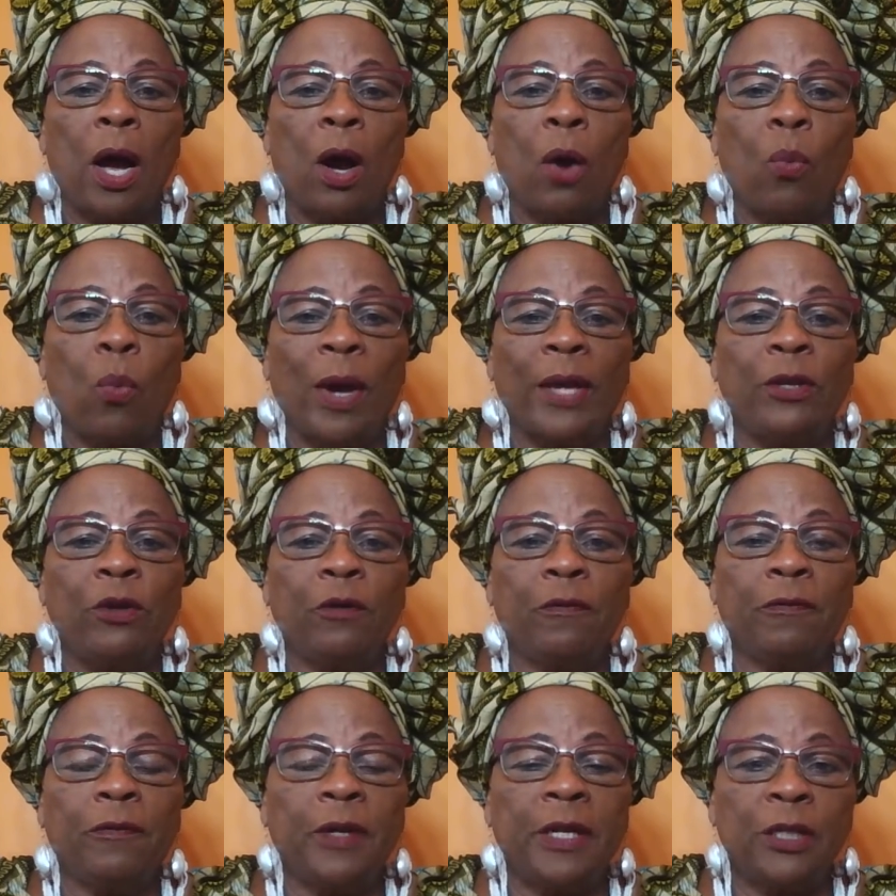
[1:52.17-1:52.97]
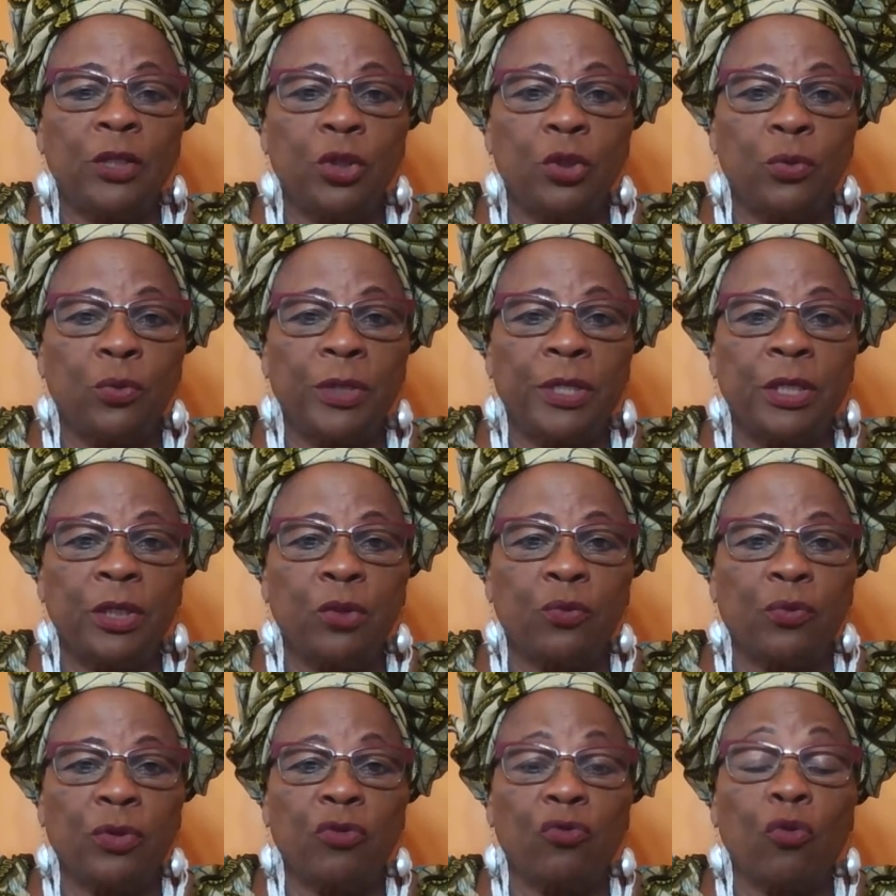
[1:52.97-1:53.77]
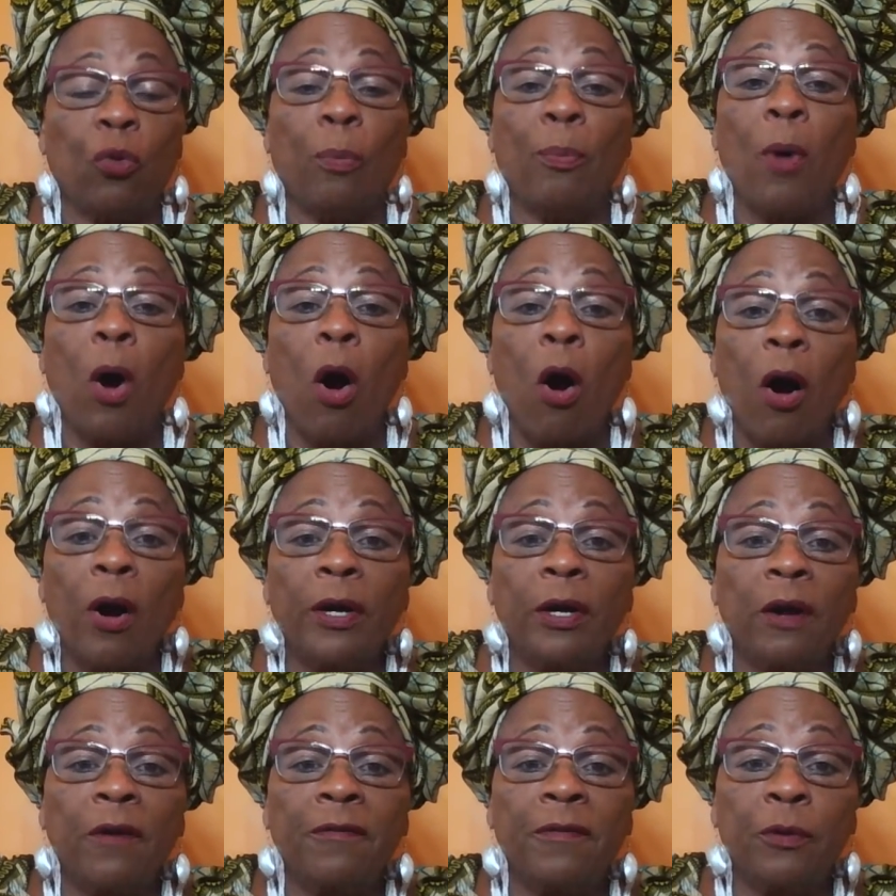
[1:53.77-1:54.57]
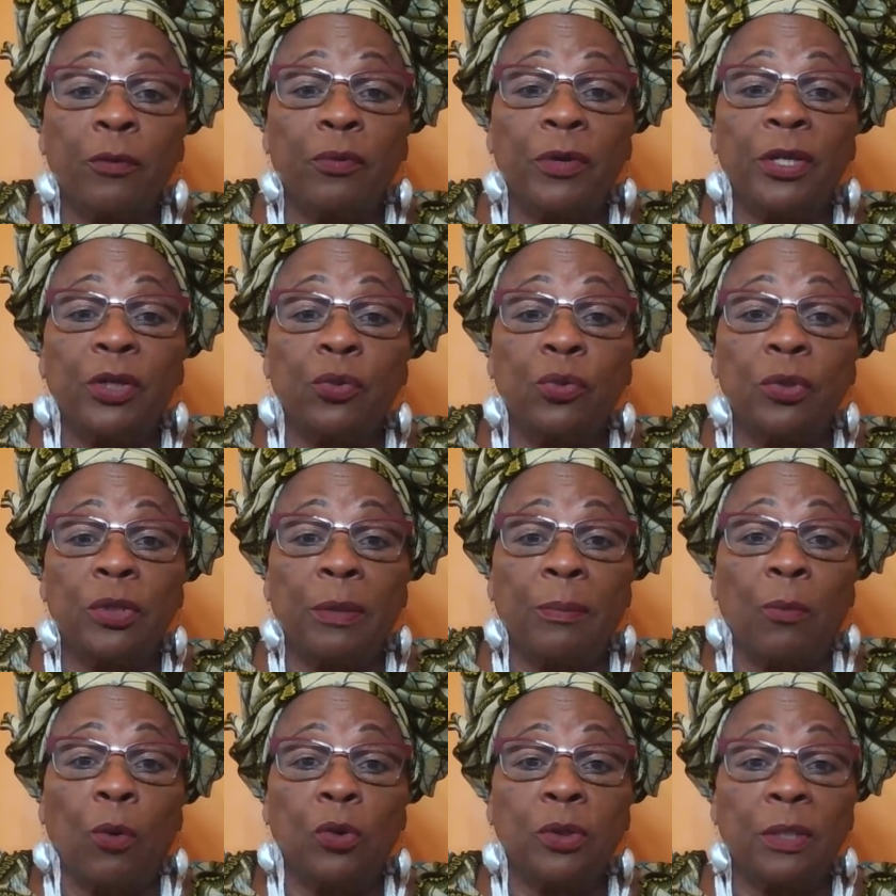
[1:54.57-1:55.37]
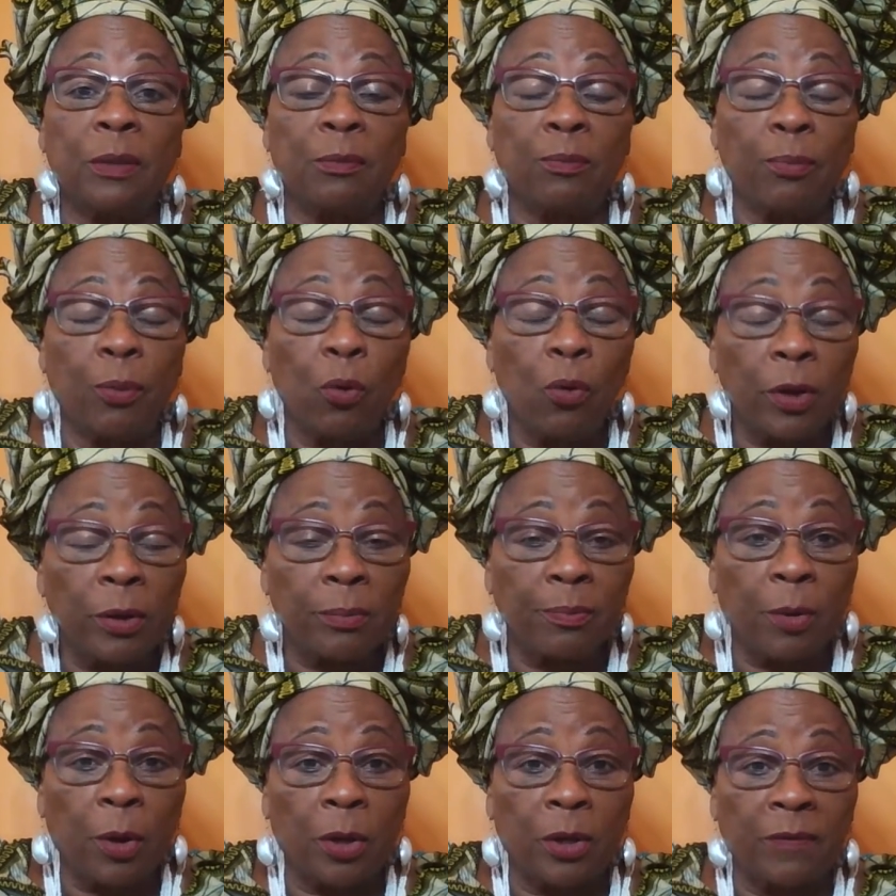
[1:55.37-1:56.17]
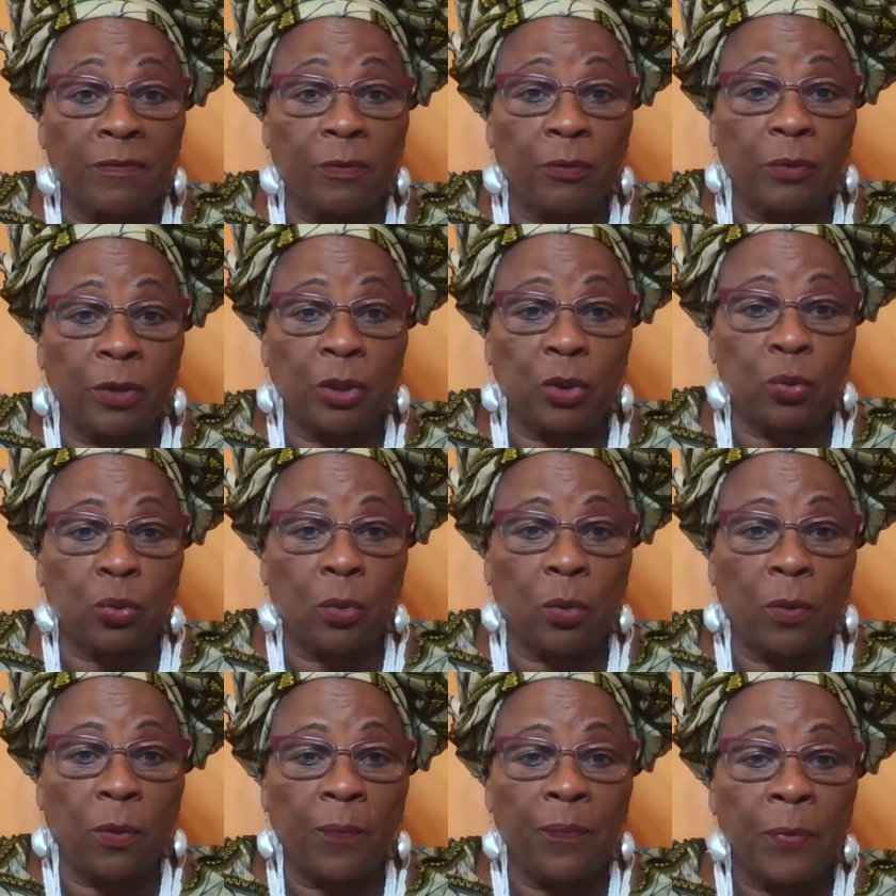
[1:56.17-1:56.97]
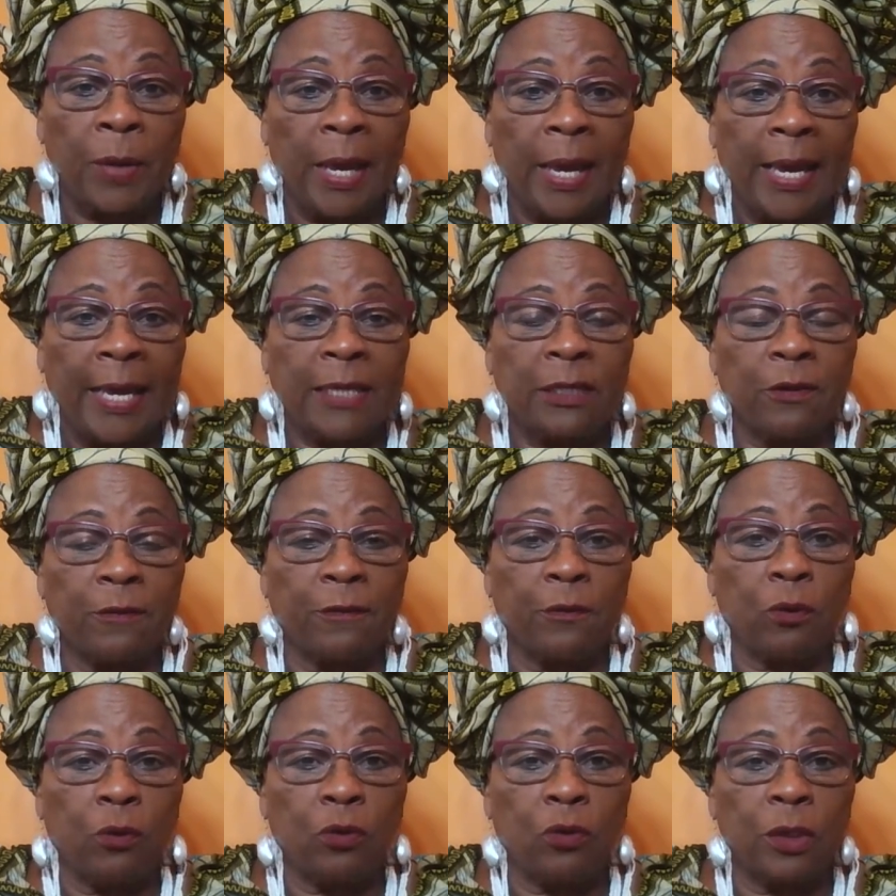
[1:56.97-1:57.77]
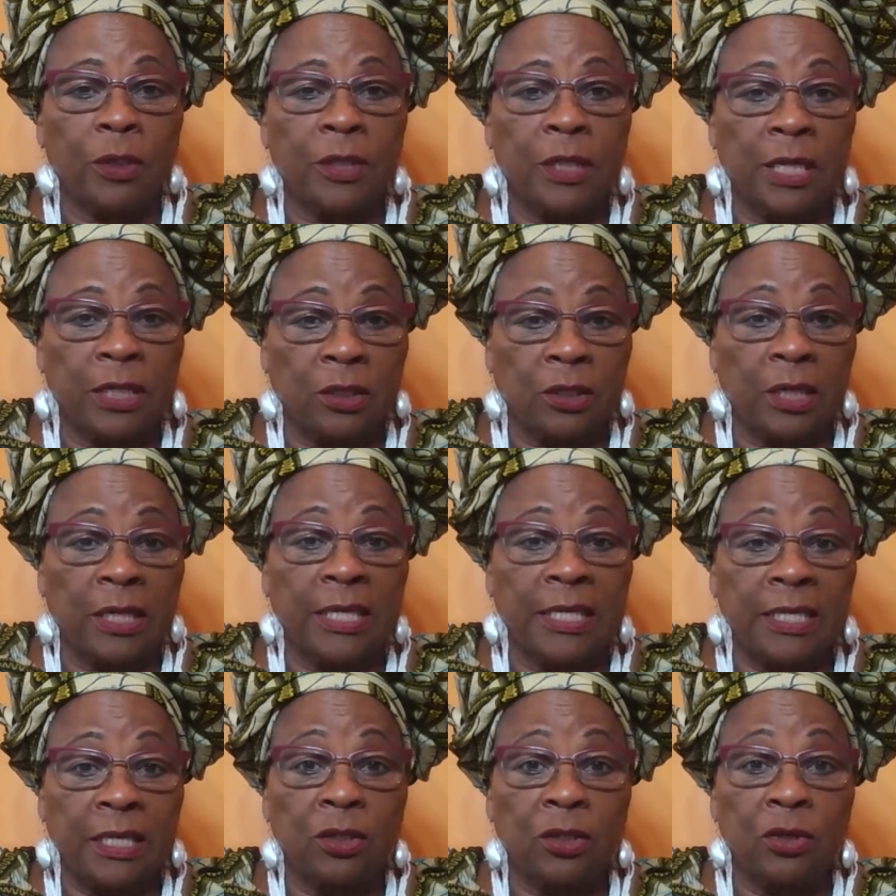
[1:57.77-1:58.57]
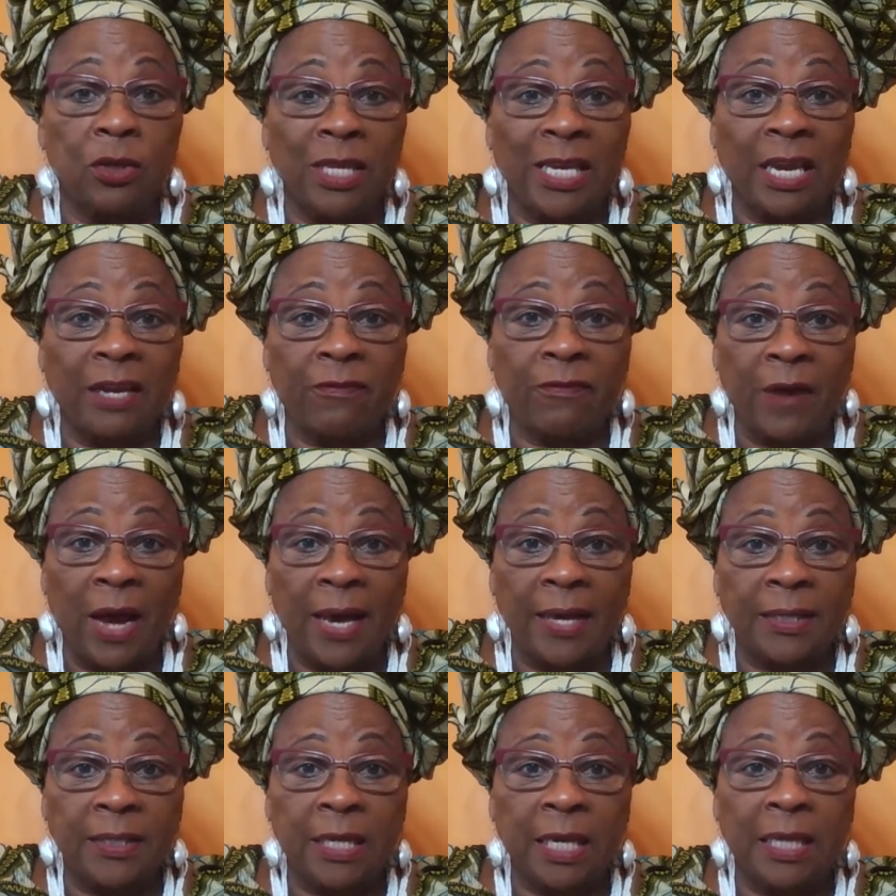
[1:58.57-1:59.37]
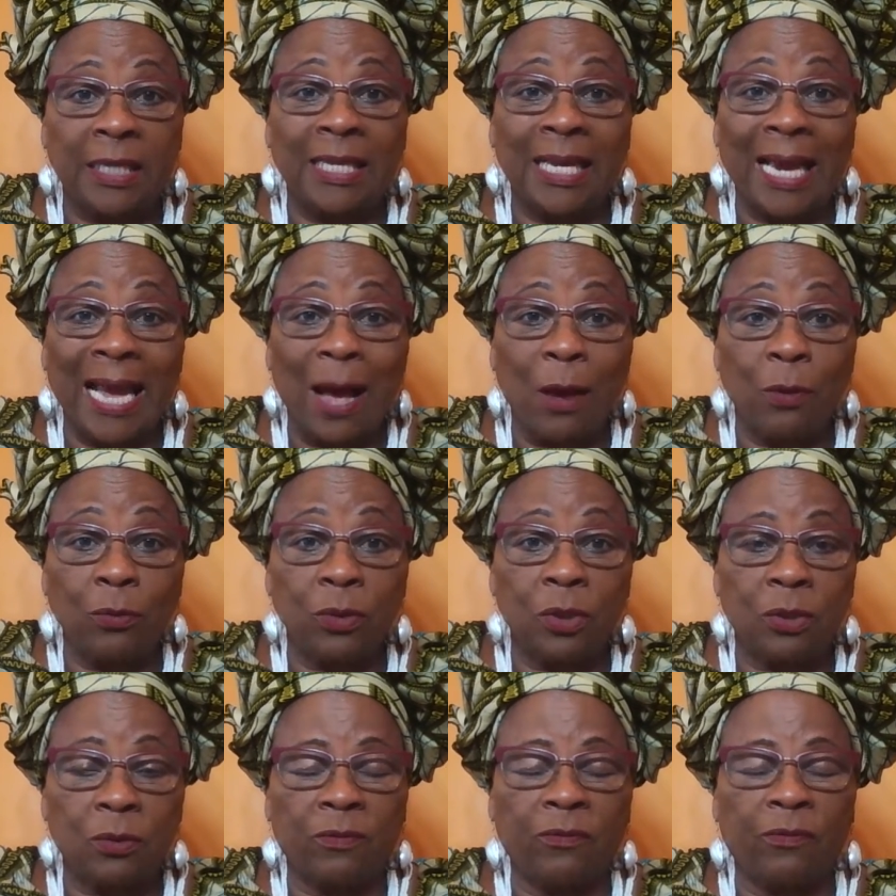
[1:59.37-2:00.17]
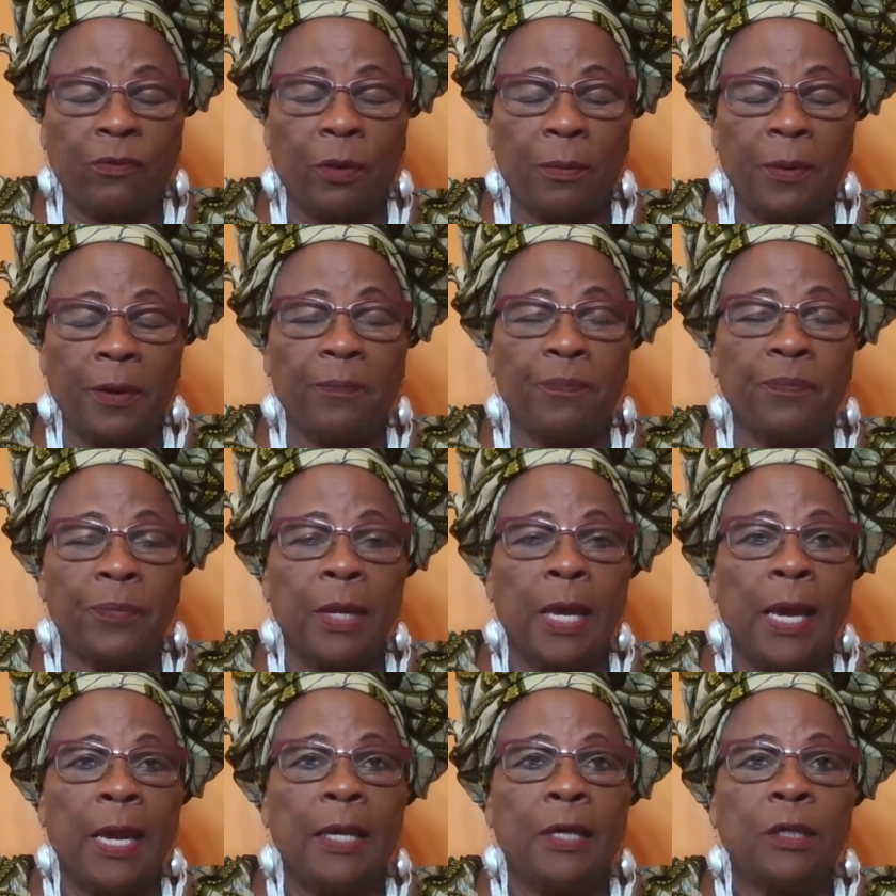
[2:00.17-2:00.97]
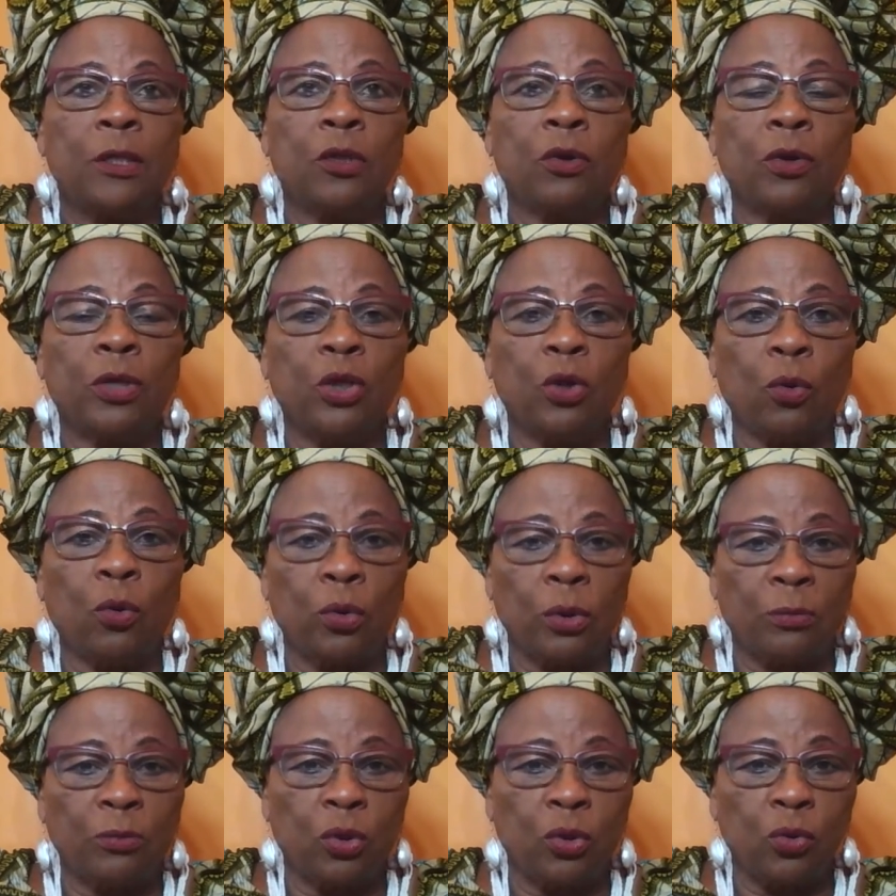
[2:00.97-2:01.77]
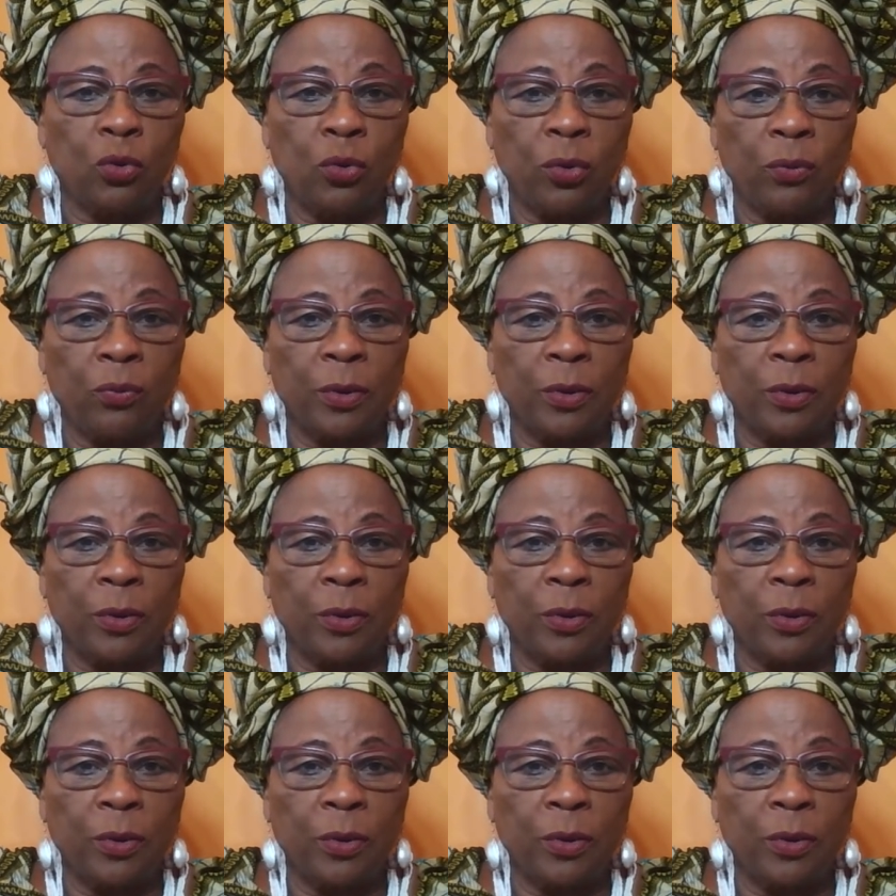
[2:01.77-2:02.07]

when you're finished doing this ritual, part of the ritual, the most important part of the ritual is, of course, is to listen to the advice and the counsel from it. So he told him to do the